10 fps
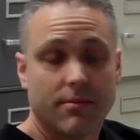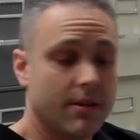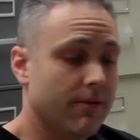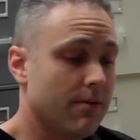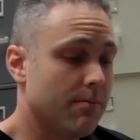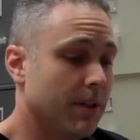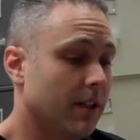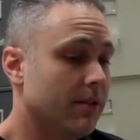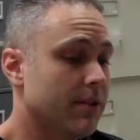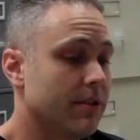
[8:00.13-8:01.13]
some different
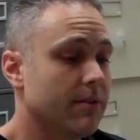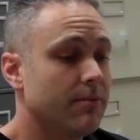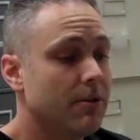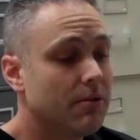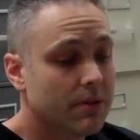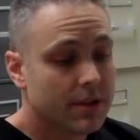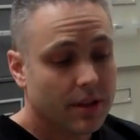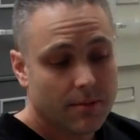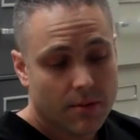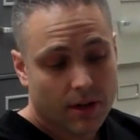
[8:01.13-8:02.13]
pillows. There's some new ones
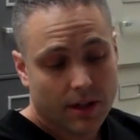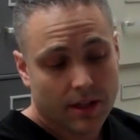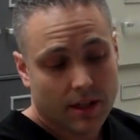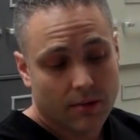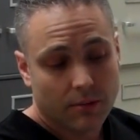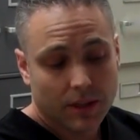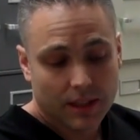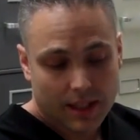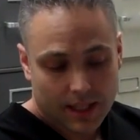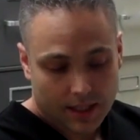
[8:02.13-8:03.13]
on the market that I
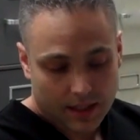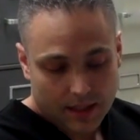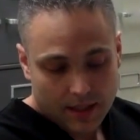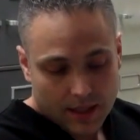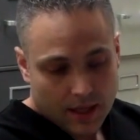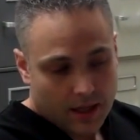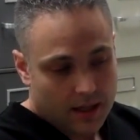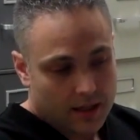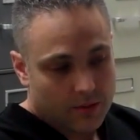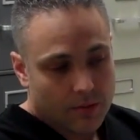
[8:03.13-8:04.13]
really like.
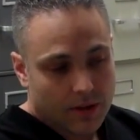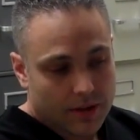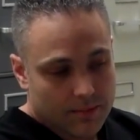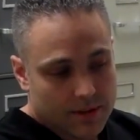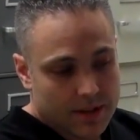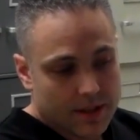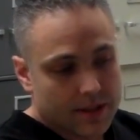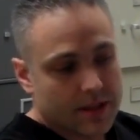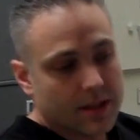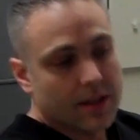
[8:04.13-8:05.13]
One of them is
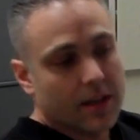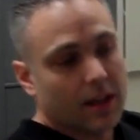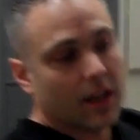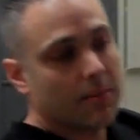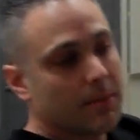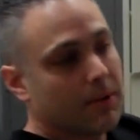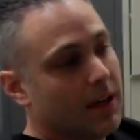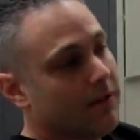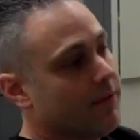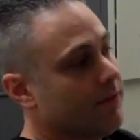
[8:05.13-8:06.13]
this. A lot of people
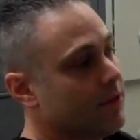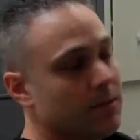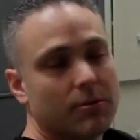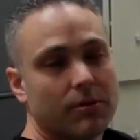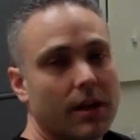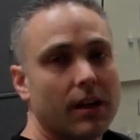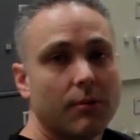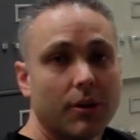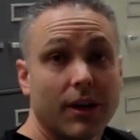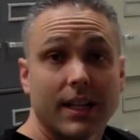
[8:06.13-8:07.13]
have trouble
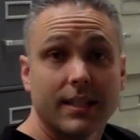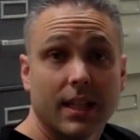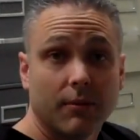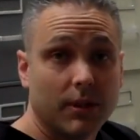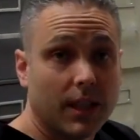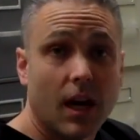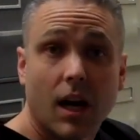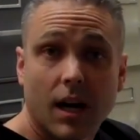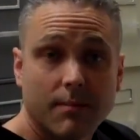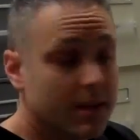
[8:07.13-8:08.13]
with their heads getting really
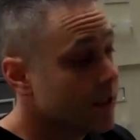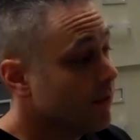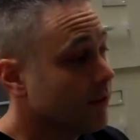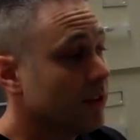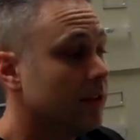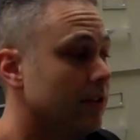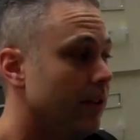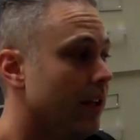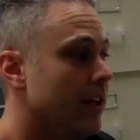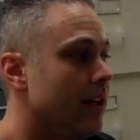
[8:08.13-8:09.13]
hot, myself
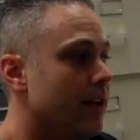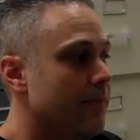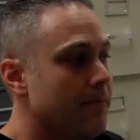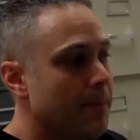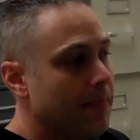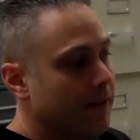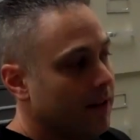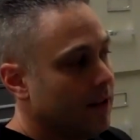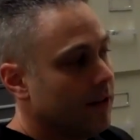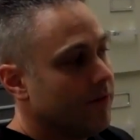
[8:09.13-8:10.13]
included.
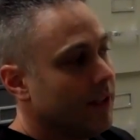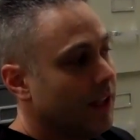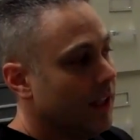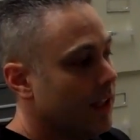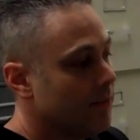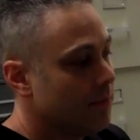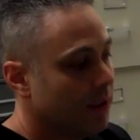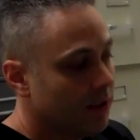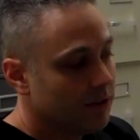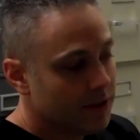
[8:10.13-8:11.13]
The ventilated
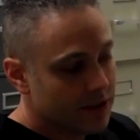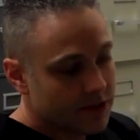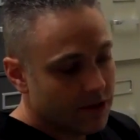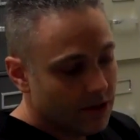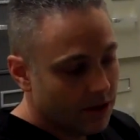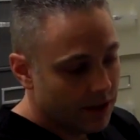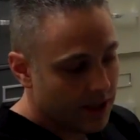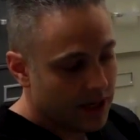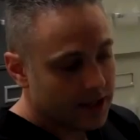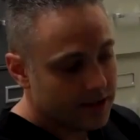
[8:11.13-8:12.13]
pillow, this is all a
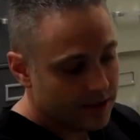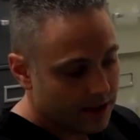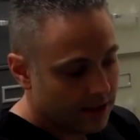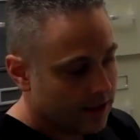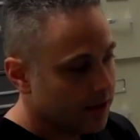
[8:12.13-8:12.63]
nice